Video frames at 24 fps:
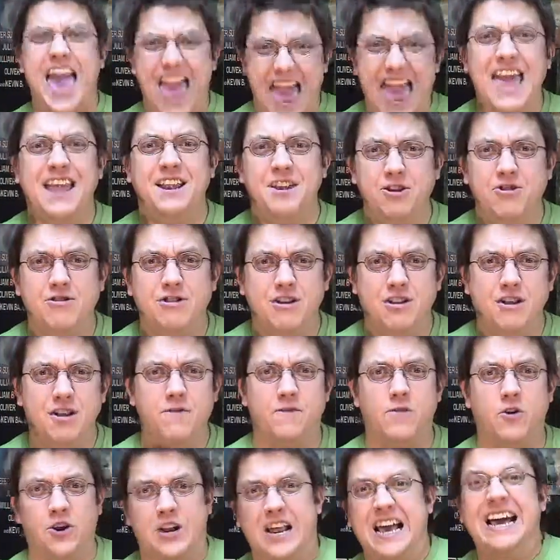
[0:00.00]
and you
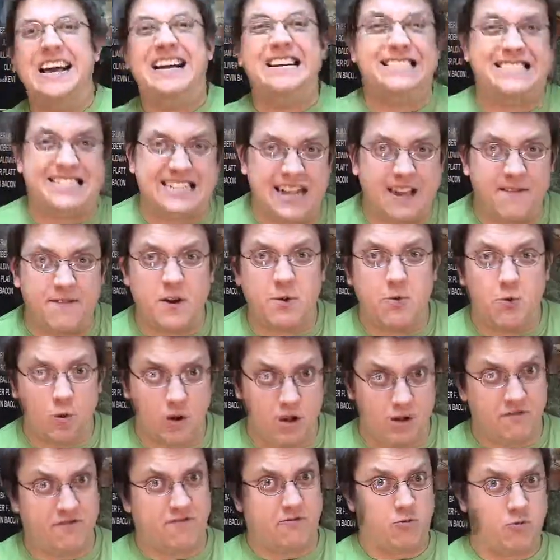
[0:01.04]
delivered. Seven
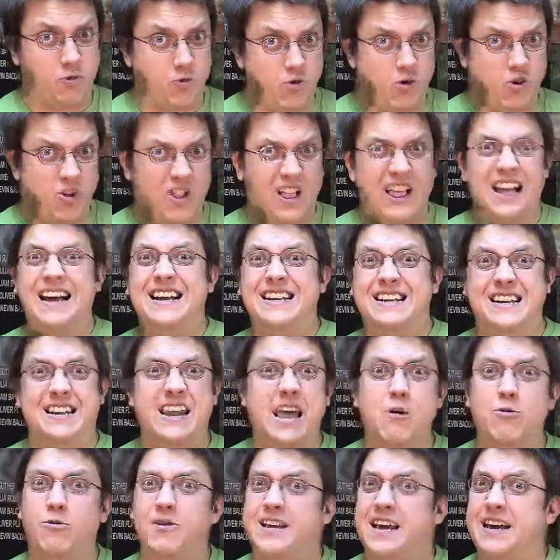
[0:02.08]
Wolves Rule,
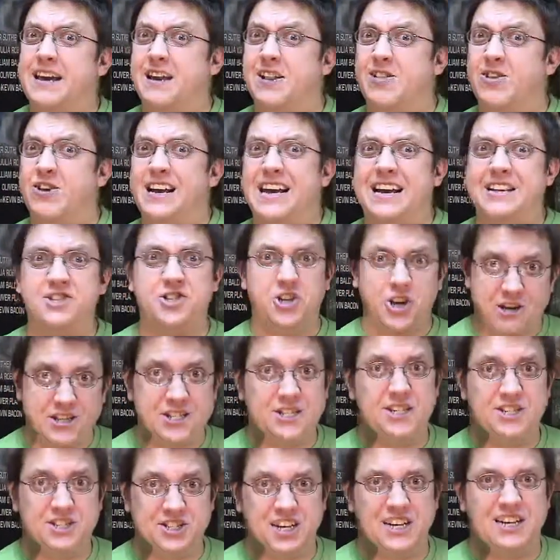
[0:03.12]
today we're taking a look at your
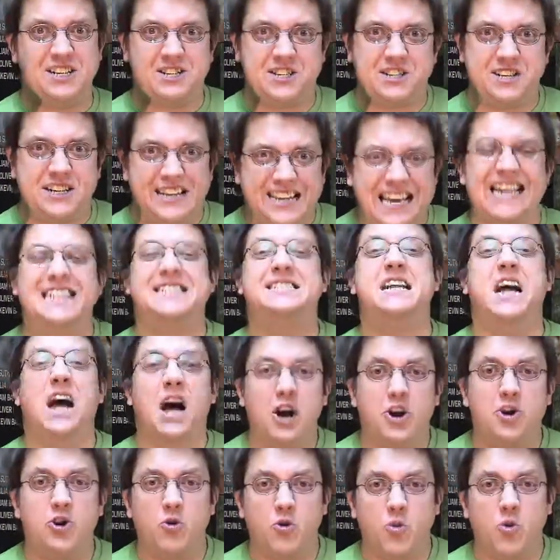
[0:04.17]
suggestion, yes,
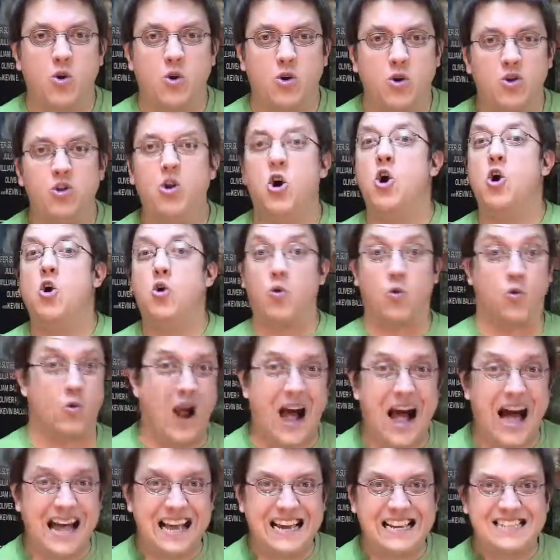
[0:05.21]
Underworld,
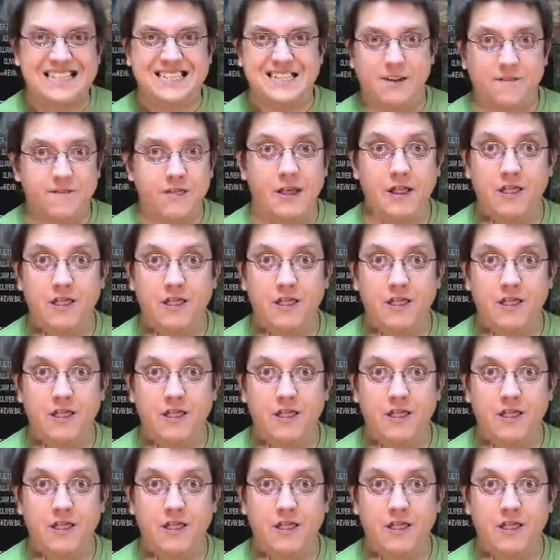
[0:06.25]
Rise of the